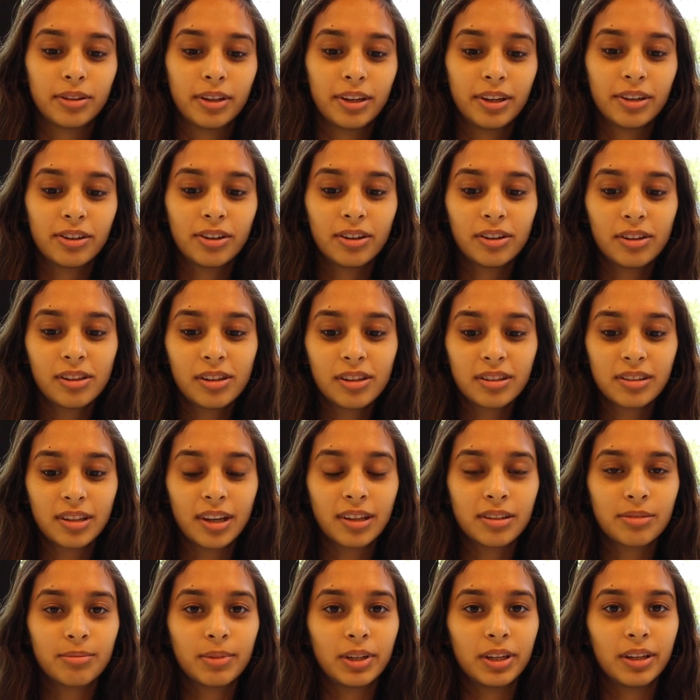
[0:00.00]
The internal
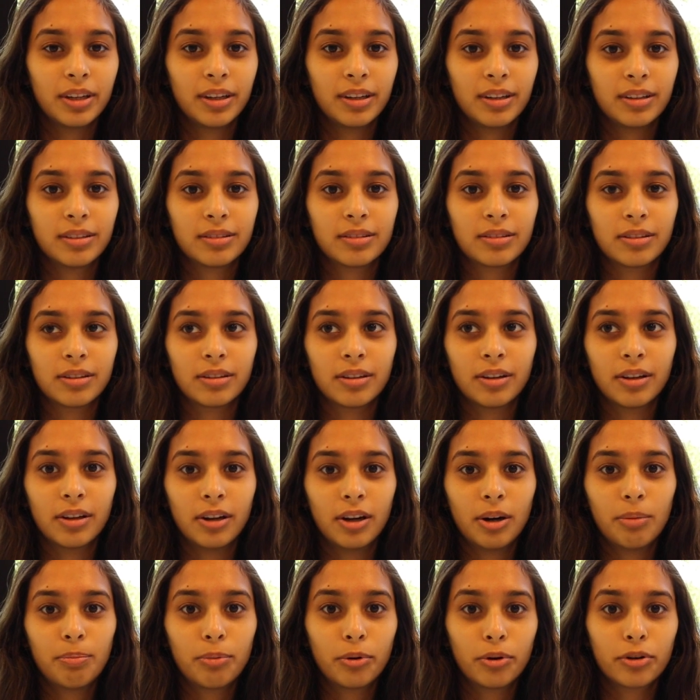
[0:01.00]
assessment is
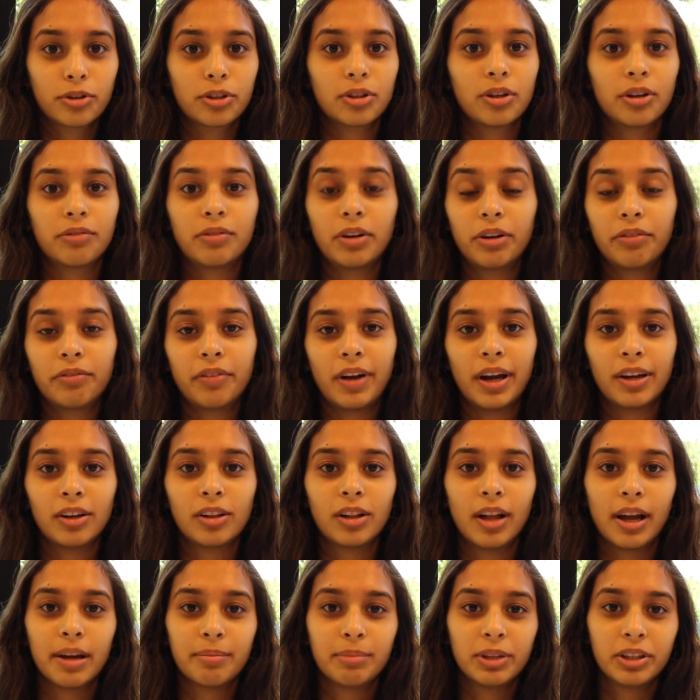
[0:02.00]
a portion of our
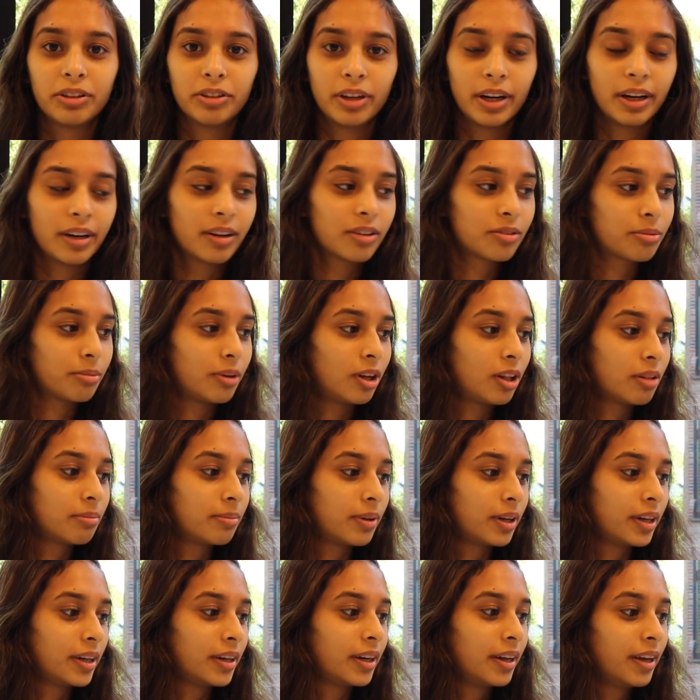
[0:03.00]
final IB grade as well,
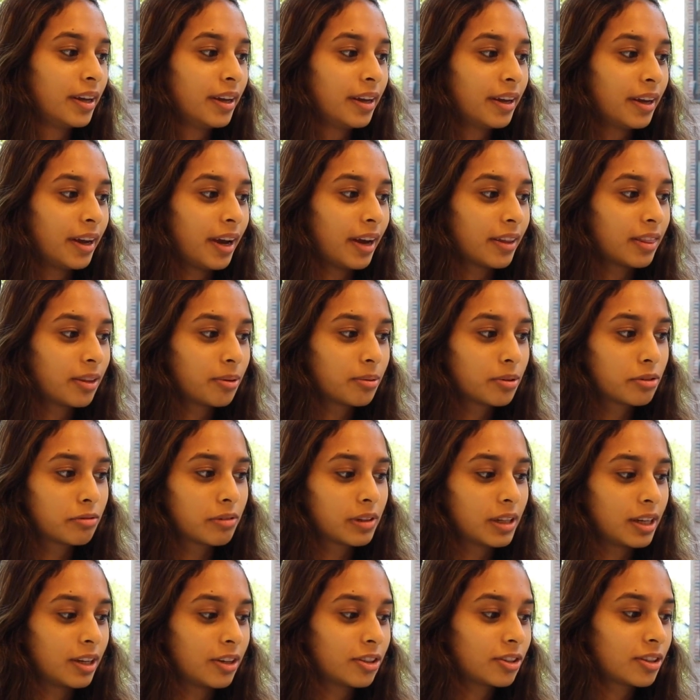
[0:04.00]
but I think what's
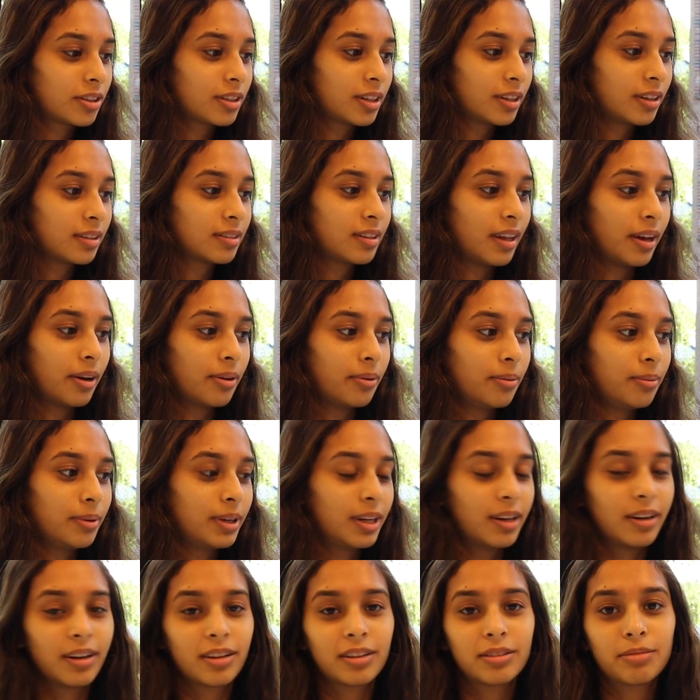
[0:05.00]
really interesting is that we
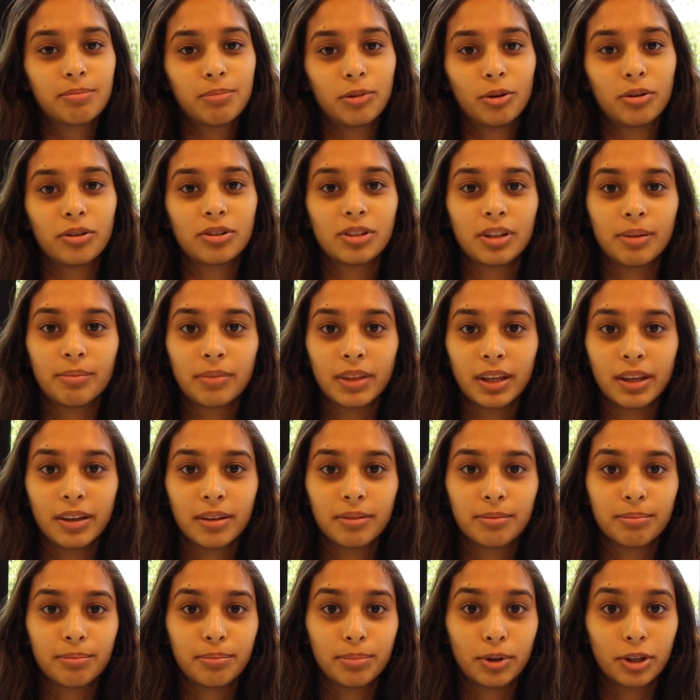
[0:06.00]
can explore
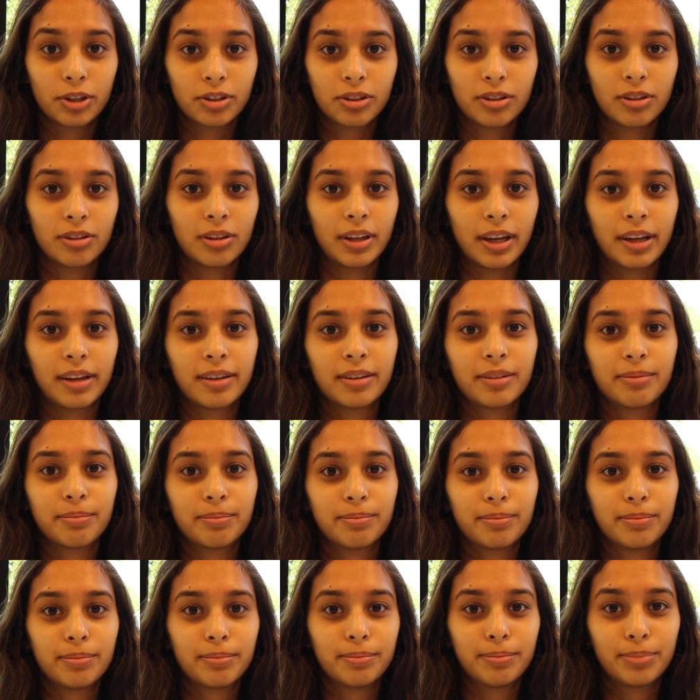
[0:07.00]
something personal, like
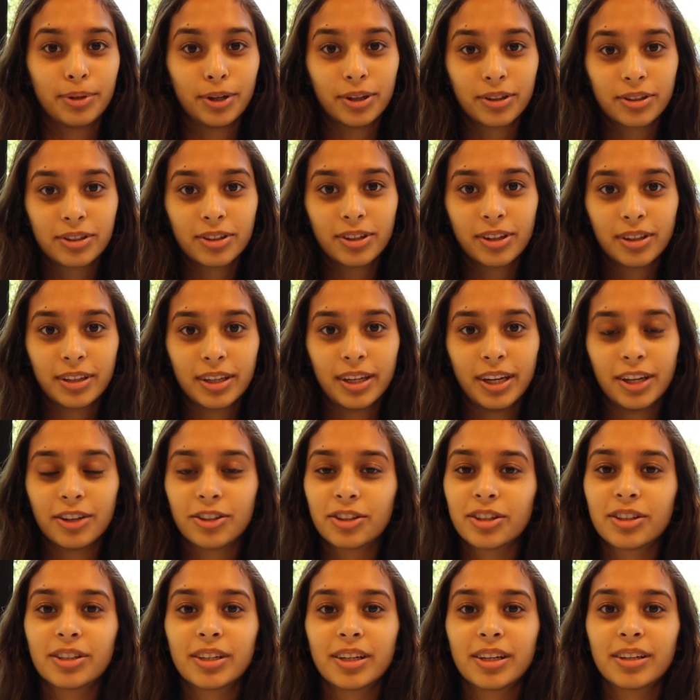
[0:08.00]
personally
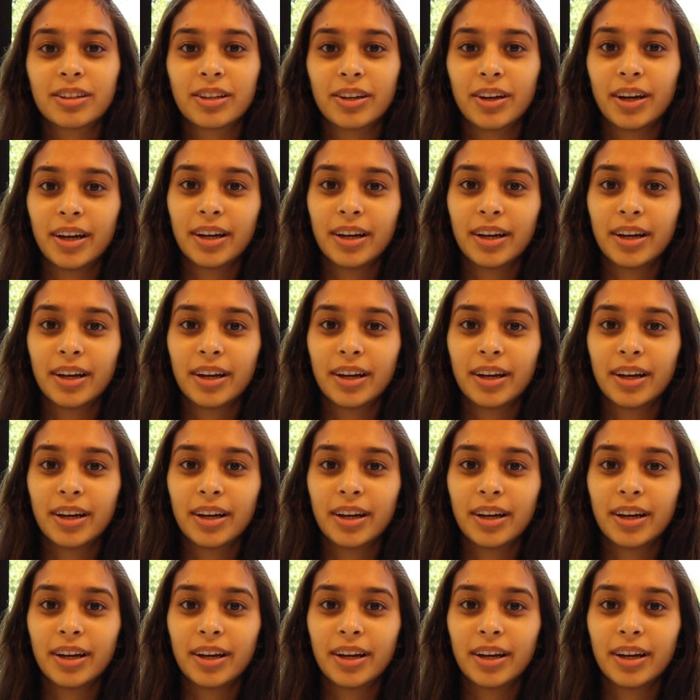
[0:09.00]
interesting to